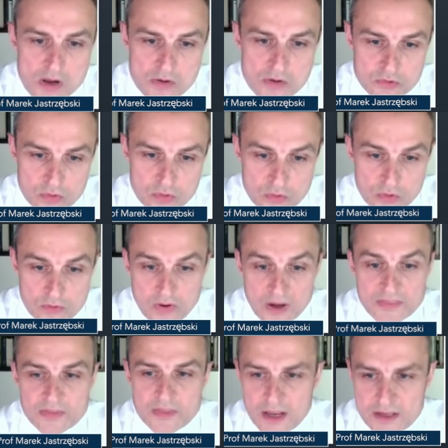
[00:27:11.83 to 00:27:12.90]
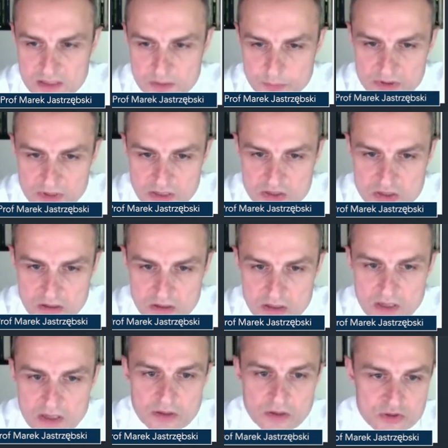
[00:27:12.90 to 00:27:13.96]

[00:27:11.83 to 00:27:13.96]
to look for a nicer potential,